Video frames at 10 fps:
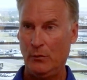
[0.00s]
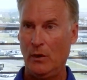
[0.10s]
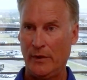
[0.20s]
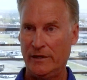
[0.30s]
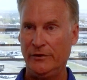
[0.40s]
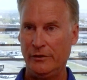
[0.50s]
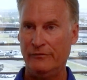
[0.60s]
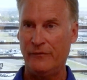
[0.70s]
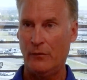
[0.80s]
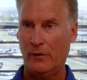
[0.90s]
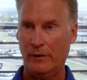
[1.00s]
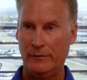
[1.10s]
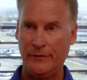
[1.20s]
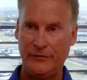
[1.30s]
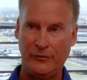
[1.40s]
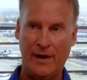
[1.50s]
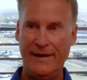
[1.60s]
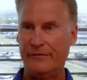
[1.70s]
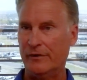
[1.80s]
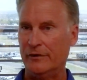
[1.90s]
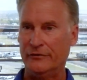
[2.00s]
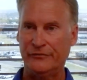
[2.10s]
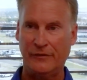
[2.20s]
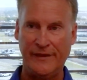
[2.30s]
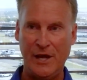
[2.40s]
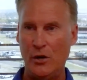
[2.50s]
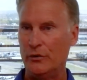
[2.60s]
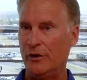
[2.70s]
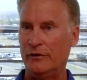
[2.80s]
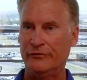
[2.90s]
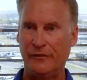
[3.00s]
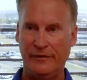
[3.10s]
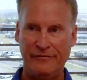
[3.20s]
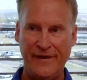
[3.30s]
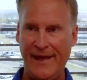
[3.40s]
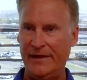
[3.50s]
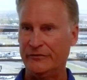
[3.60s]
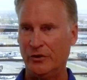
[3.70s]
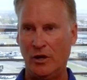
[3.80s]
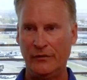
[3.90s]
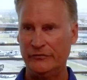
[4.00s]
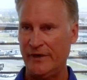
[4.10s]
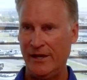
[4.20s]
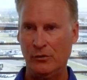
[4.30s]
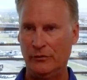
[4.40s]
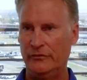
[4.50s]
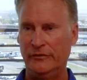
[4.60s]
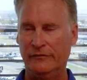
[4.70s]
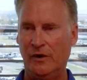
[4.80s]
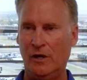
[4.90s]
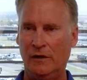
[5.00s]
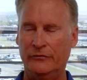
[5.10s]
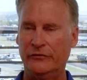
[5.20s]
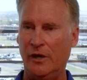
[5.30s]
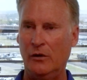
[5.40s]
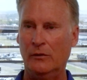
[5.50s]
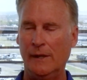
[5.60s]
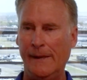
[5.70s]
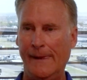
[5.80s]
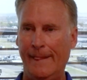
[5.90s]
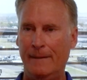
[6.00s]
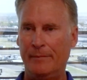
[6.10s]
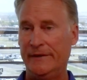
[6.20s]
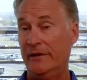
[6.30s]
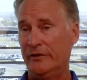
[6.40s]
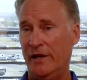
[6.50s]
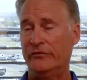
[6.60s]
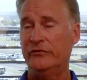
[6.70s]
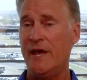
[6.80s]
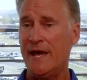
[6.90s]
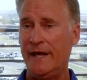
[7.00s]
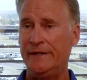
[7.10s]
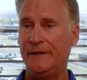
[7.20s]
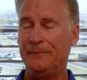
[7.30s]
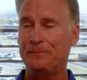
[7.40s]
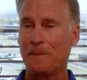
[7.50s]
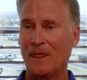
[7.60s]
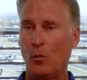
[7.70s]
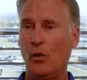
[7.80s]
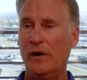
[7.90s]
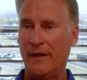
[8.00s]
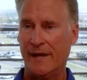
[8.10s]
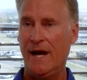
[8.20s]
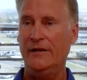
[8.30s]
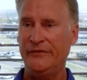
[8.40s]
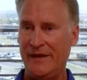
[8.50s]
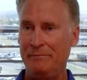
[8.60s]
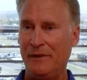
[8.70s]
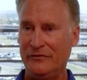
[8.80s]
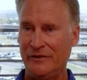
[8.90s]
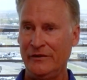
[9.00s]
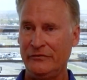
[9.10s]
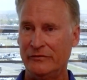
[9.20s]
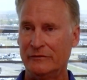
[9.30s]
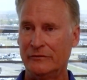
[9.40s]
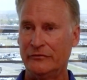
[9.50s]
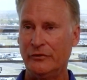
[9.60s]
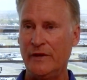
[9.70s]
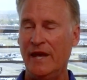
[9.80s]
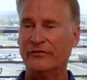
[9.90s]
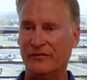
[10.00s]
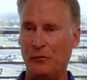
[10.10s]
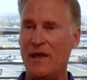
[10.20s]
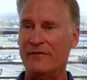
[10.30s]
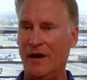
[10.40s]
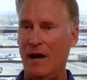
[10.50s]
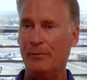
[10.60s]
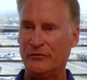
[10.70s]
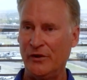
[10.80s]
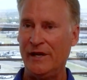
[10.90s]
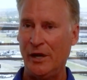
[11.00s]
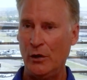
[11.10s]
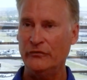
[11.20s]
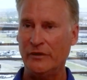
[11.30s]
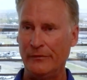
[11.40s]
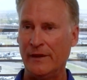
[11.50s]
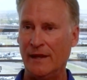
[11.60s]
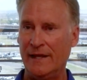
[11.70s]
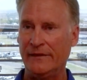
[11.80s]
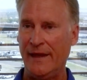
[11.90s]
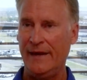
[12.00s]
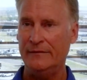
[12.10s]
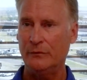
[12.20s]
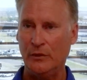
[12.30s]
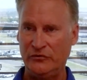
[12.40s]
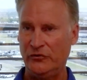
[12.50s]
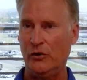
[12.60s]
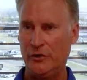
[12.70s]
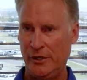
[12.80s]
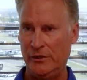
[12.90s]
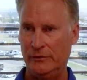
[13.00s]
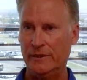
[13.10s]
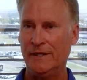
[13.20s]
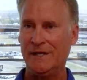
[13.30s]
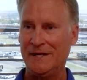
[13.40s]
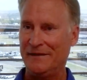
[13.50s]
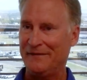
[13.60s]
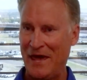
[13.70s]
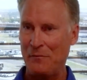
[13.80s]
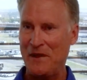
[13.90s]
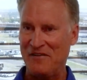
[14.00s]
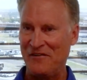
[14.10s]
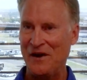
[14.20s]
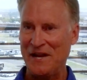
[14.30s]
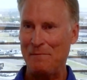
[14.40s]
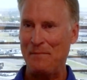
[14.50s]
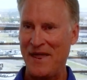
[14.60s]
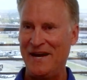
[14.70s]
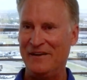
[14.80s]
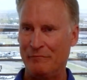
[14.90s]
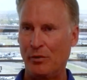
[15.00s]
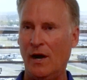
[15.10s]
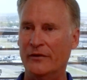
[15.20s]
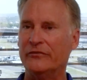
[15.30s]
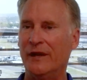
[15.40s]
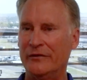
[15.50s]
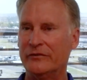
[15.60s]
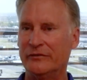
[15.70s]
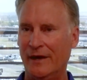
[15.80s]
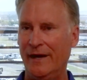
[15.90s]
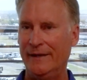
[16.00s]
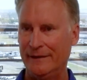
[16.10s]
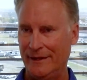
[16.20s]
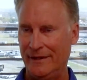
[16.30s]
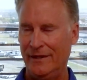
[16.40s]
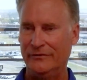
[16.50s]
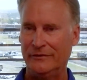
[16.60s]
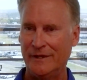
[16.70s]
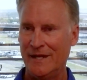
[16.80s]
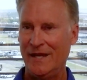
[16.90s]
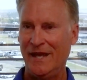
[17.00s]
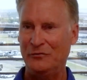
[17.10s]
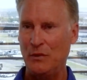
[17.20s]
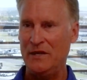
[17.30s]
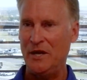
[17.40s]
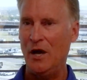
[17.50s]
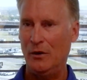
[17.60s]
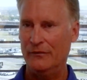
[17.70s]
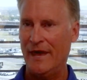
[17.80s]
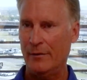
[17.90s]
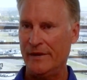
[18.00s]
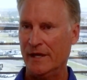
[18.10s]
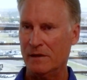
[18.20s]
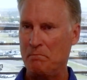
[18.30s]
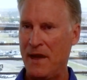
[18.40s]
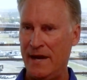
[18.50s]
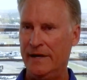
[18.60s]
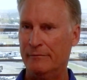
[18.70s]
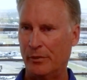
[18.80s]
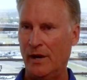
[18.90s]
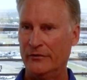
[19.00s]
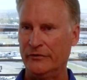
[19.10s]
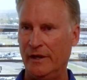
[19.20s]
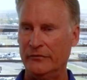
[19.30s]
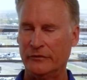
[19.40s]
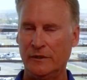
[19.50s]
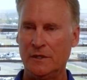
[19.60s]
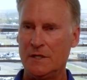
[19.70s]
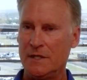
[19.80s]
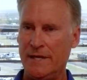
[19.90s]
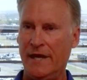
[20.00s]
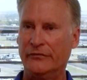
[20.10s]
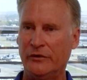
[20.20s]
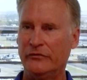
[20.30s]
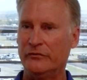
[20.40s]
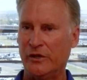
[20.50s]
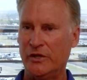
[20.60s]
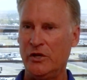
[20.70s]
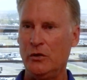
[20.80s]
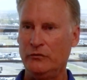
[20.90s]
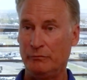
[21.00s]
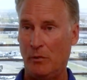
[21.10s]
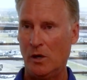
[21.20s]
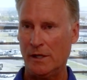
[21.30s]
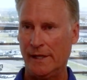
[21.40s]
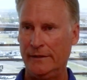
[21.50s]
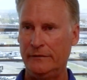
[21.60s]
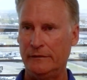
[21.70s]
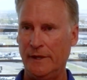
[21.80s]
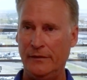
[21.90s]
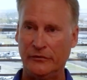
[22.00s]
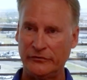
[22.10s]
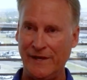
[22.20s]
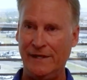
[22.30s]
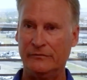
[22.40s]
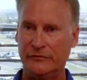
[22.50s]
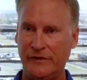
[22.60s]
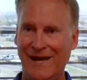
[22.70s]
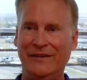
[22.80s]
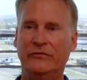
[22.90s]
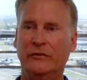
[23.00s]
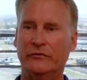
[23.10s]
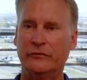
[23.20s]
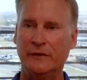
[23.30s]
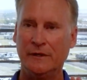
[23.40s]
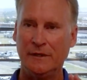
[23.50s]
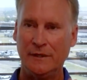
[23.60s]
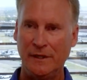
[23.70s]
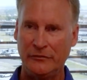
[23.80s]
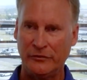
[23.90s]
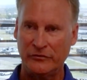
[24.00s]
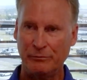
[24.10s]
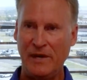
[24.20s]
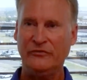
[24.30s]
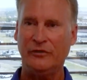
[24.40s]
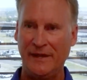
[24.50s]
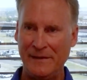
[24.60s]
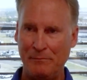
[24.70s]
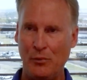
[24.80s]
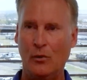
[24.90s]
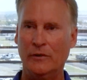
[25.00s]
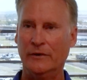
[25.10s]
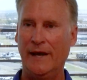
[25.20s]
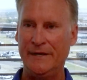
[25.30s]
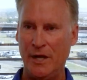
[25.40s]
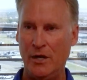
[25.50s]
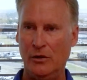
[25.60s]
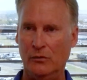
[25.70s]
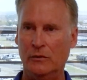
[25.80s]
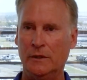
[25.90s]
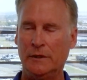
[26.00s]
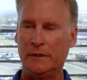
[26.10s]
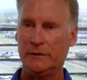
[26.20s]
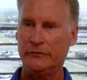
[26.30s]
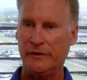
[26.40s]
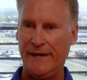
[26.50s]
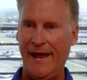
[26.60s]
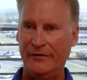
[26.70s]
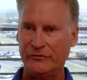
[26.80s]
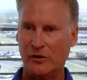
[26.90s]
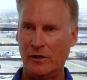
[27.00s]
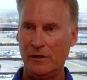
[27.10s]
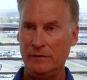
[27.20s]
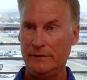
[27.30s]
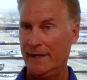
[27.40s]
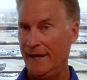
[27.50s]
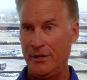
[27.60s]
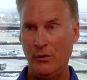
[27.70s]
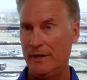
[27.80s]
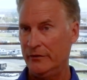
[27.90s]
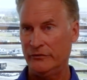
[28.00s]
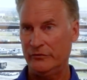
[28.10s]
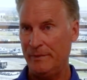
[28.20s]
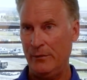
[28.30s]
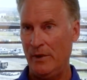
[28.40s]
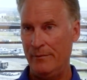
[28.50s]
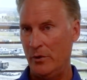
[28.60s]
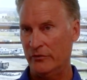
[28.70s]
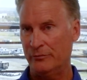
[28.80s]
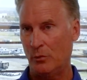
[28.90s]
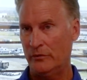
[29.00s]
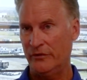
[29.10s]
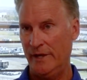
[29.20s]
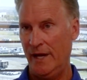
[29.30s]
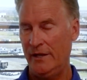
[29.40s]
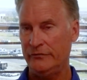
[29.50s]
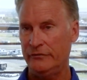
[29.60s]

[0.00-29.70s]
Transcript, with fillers: and what we can do for the drivers, for the owners, for the fans, and all the stakeholders involved. So, but as I said, we're in the content business. So yes, if we have an opportunity to host something like that, we sure do. That'll be a very competitive process as I, as, as we know, that'll be a competitive process. Yes, this is a huge market, and the state of Texas is especially important, I know, to NASCAR, and I know it is to Speedway Motorsports and